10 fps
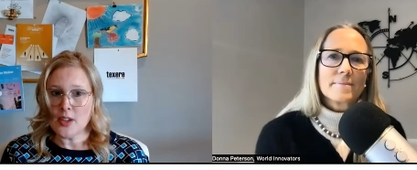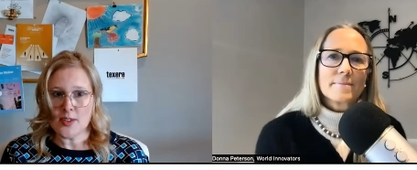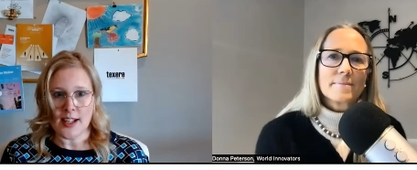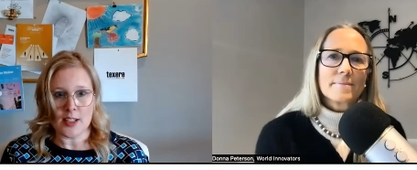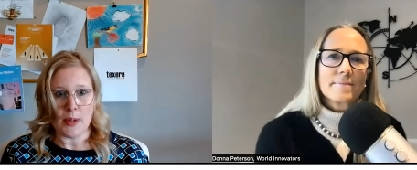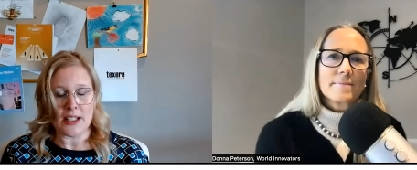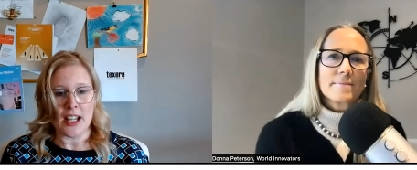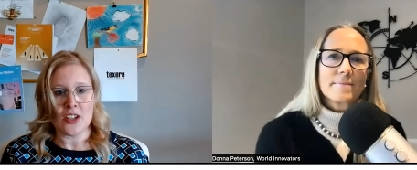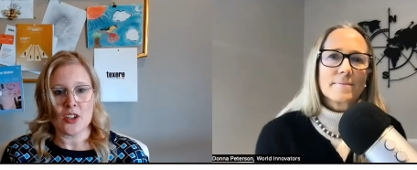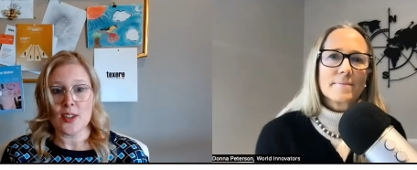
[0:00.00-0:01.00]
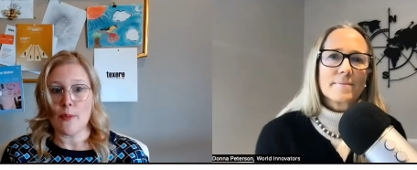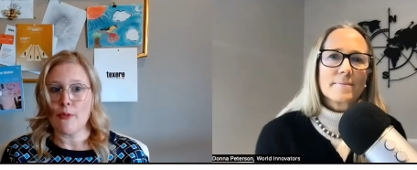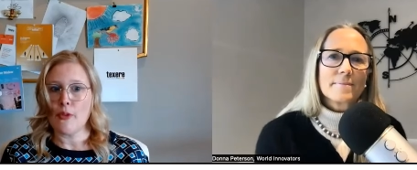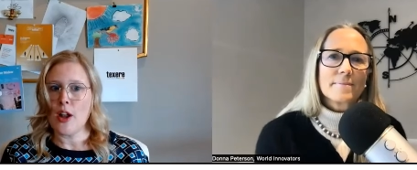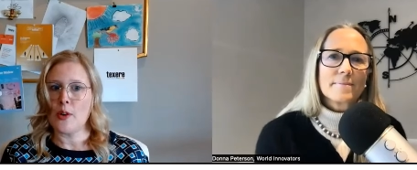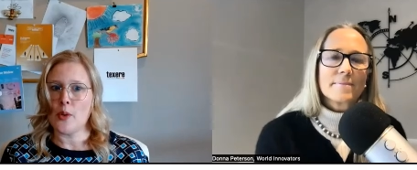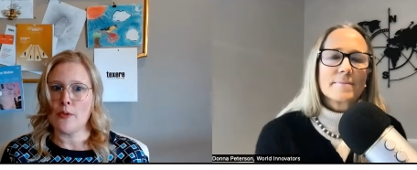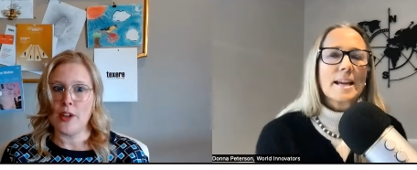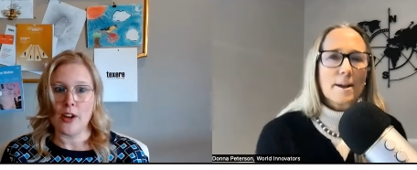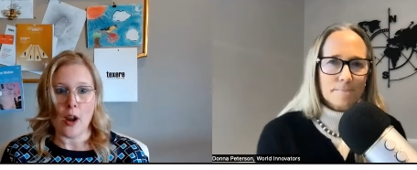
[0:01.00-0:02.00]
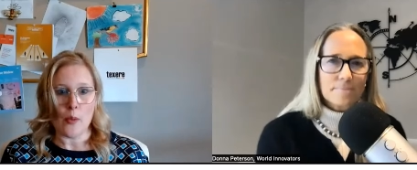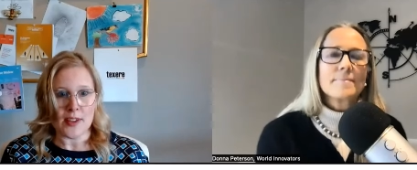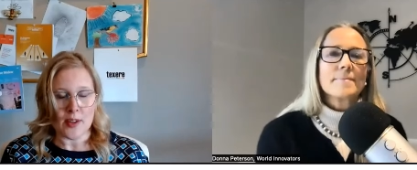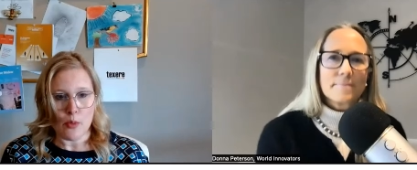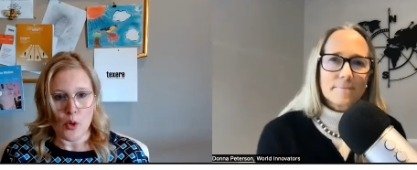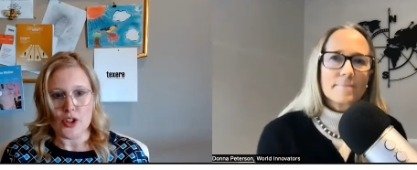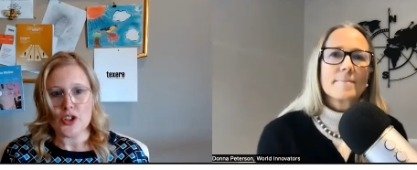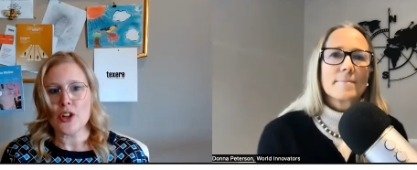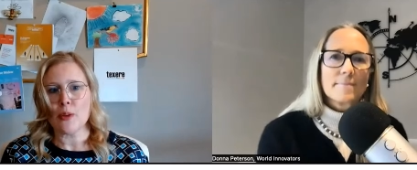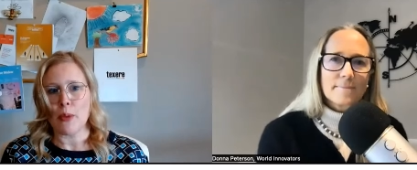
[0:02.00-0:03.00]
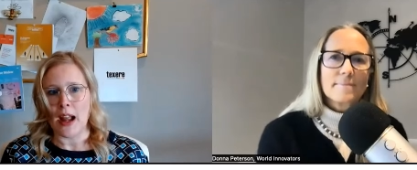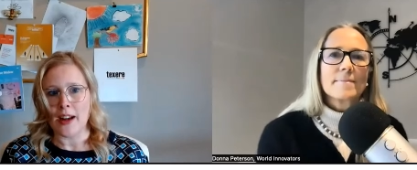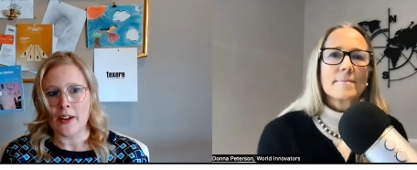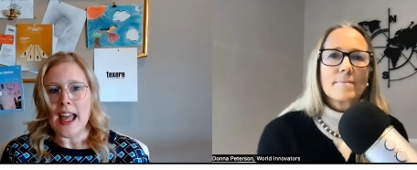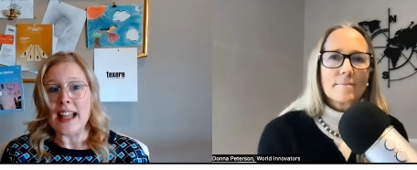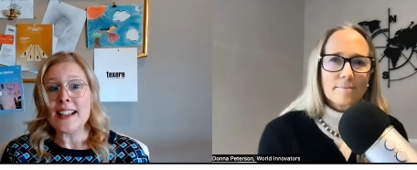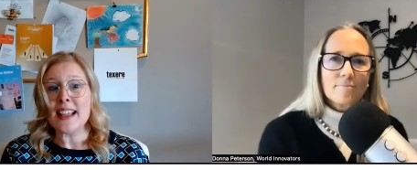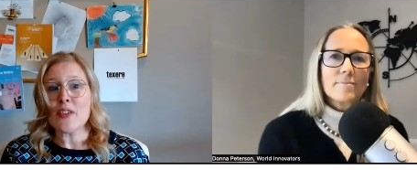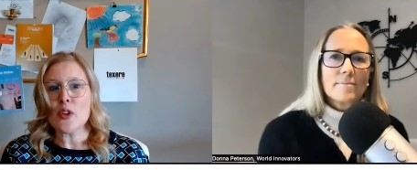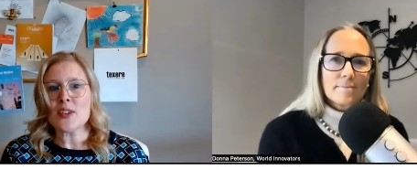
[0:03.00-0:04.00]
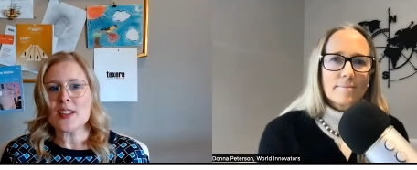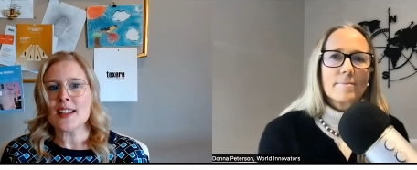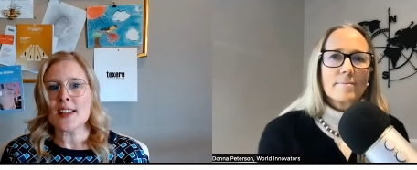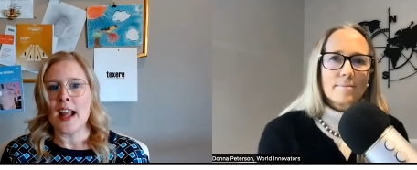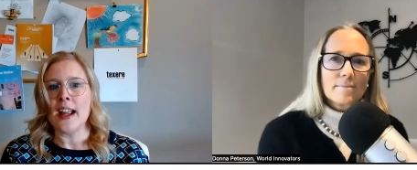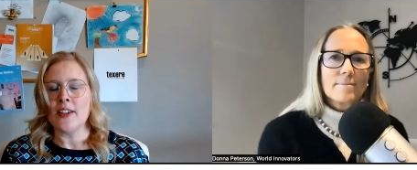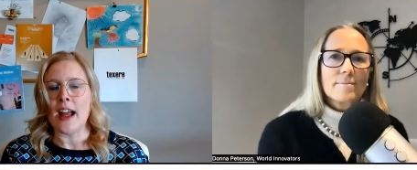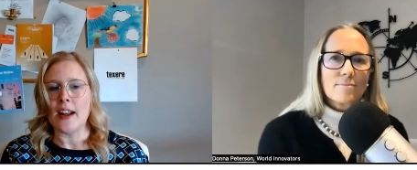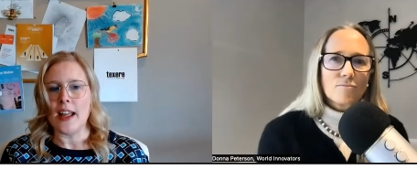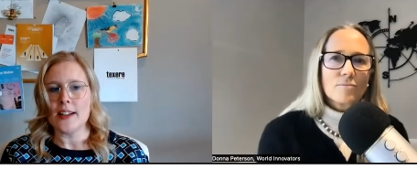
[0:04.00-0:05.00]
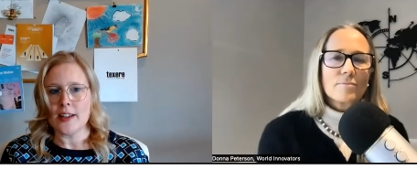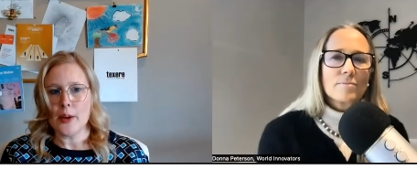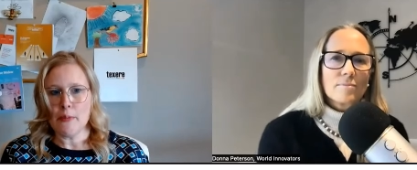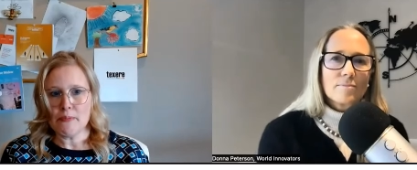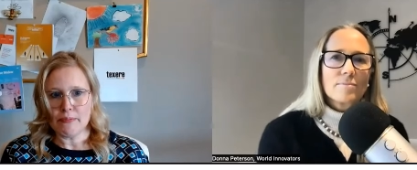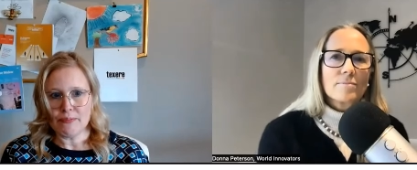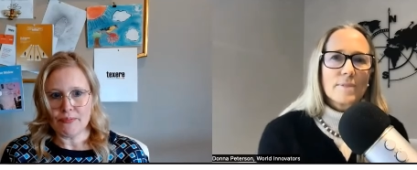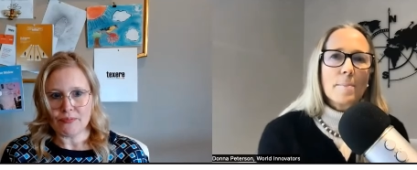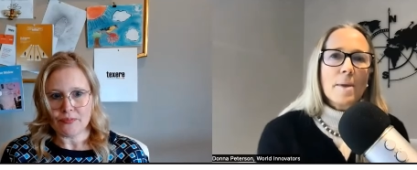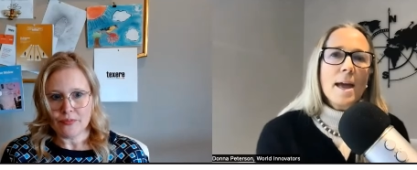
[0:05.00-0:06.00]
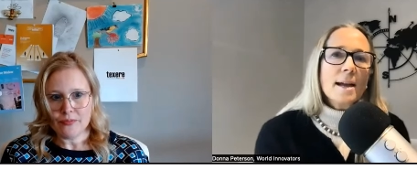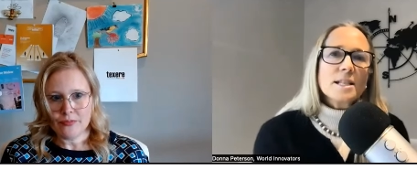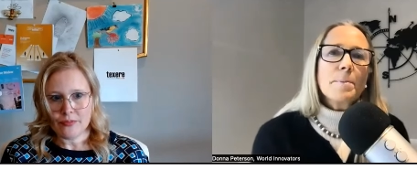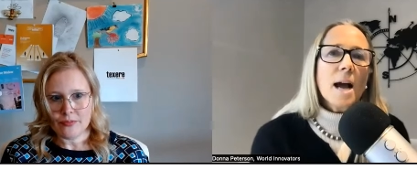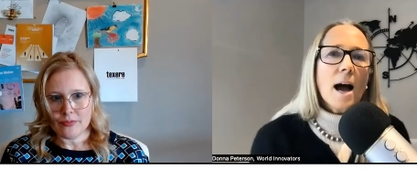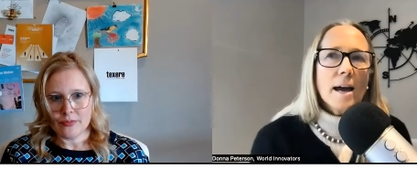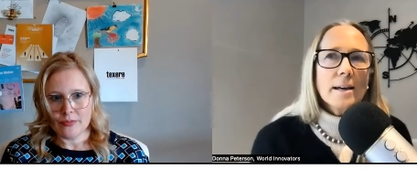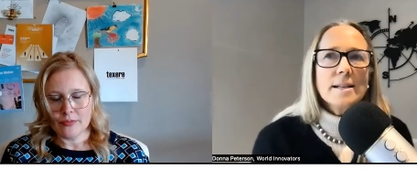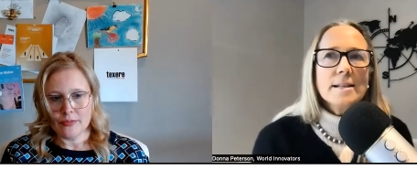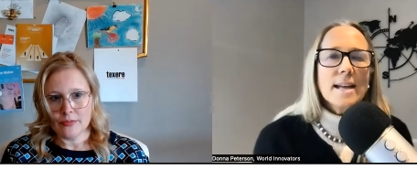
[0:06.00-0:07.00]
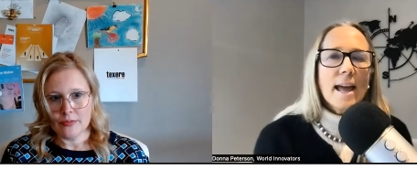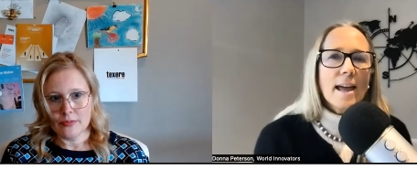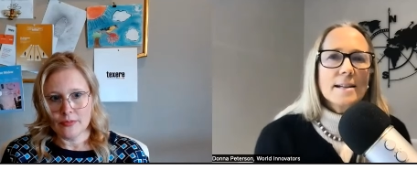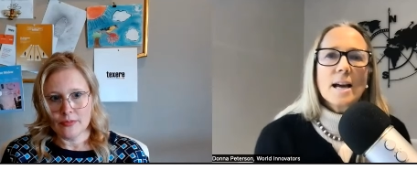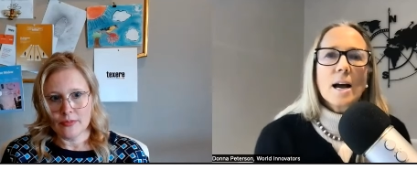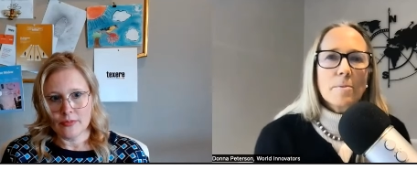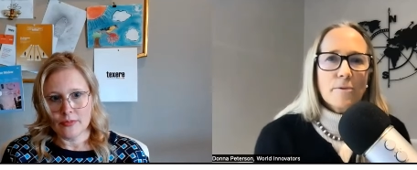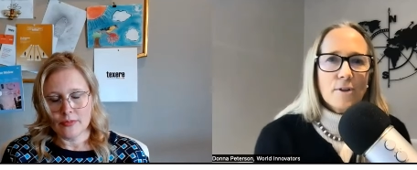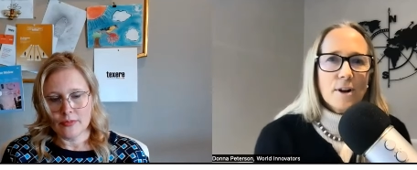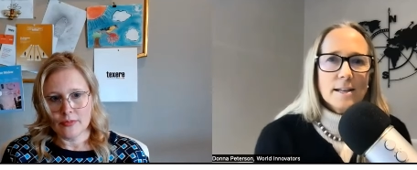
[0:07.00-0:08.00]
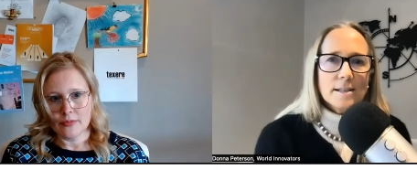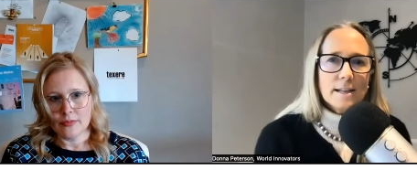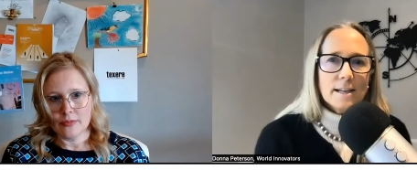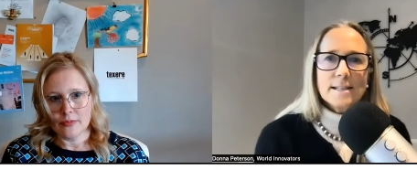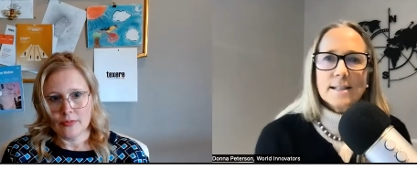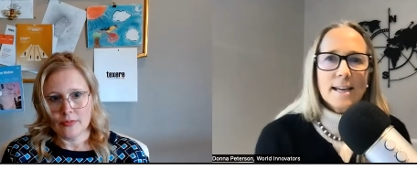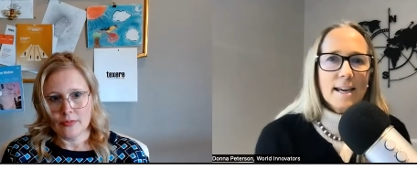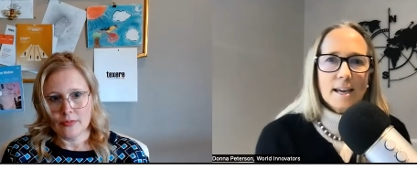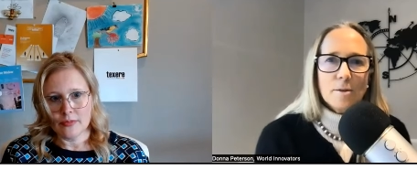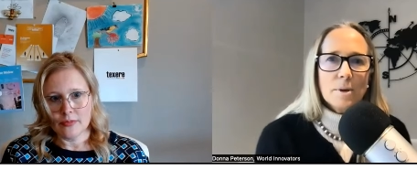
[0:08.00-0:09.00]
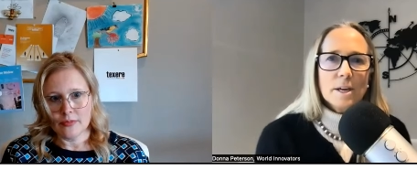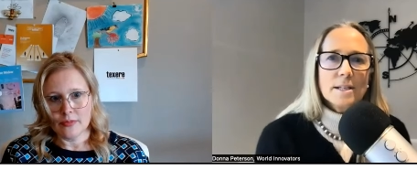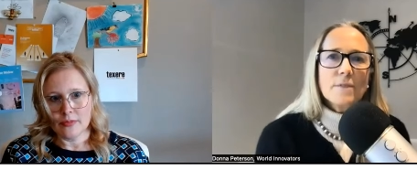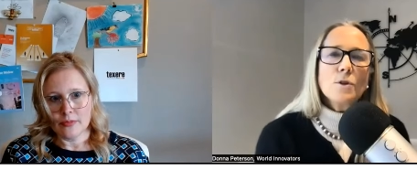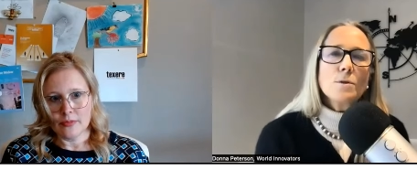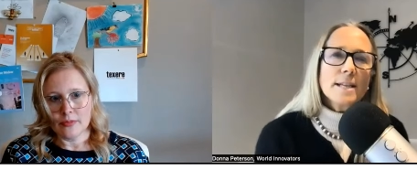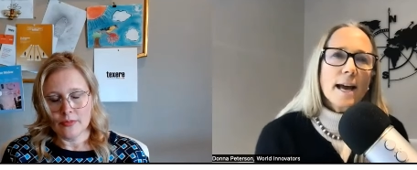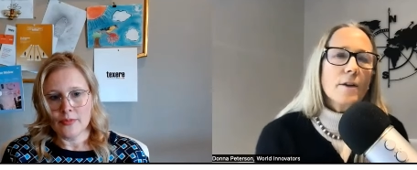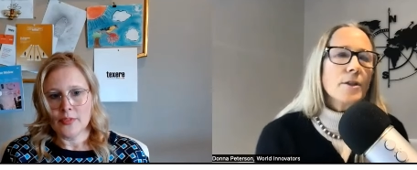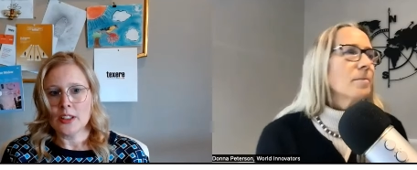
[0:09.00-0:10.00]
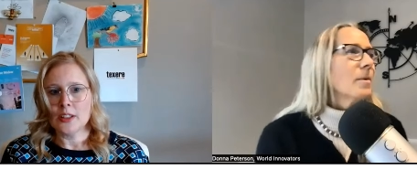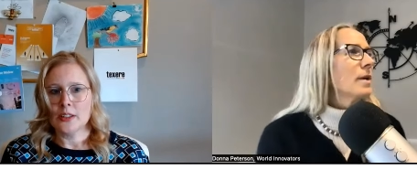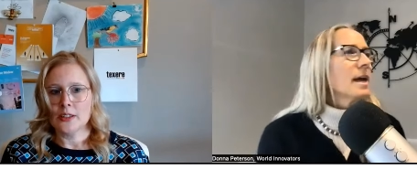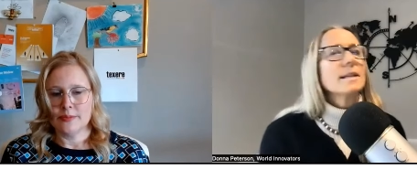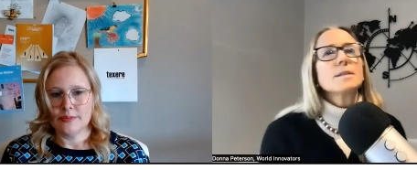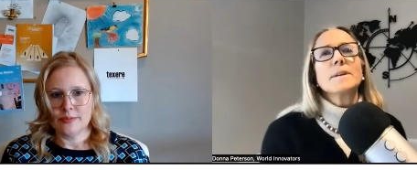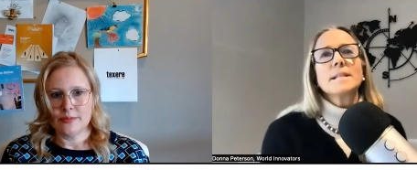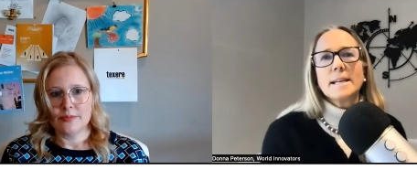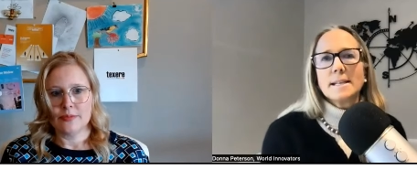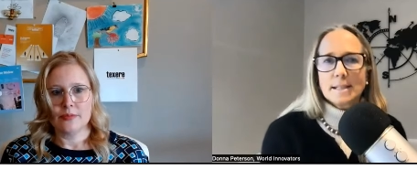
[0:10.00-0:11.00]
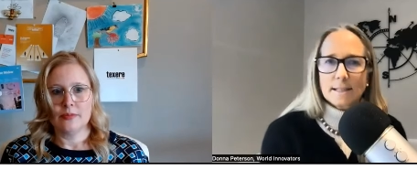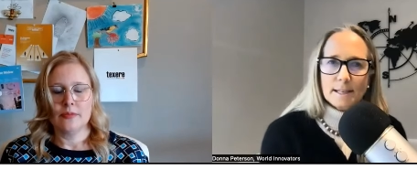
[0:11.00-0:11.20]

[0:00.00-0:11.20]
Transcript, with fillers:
Speaker 1: those expectations up front or figure out what's important to your buyer and get those things ironed out ahead of time.
Speaker 2: Yep. To be honest and upfront is key because if you tell them, okay, this might take